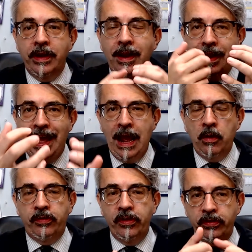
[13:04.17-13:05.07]
allows
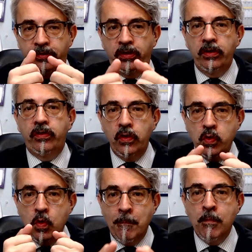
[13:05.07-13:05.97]
us to do
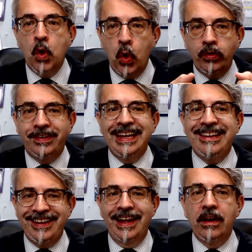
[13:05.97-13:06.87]
more
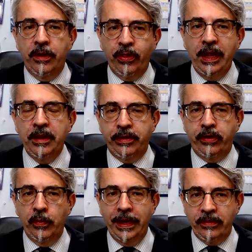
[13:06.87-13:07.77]
detailed things to
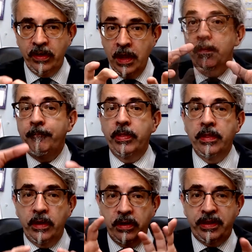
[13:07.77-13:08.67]
it
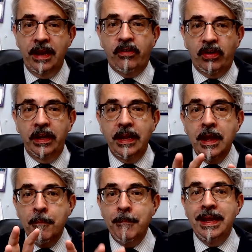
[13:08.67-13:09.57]
that essentially
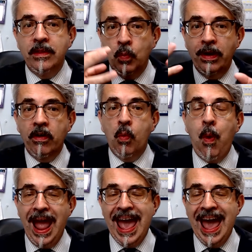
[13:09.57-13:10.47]
mean that we're
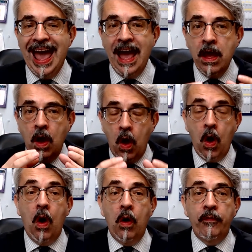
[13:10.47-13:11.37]
aware
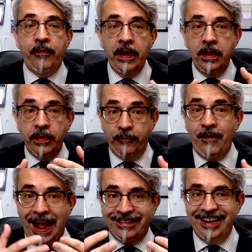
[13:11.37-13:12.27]
of the
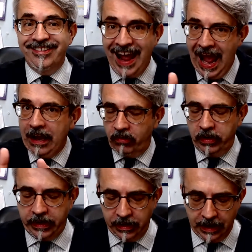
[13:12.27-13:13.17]
fact it's actually
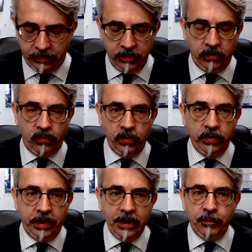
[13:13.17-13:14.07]
connected to the
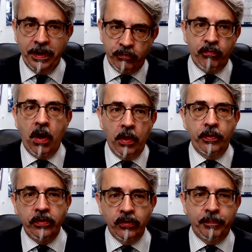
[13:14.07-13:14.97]
database rather than
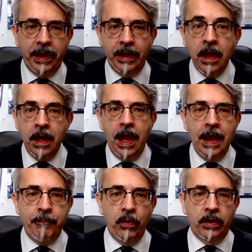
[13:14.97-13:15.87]
just being a
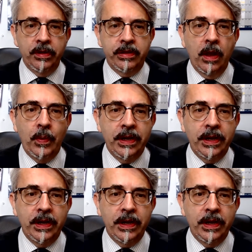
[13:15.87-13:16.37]
book. And so we can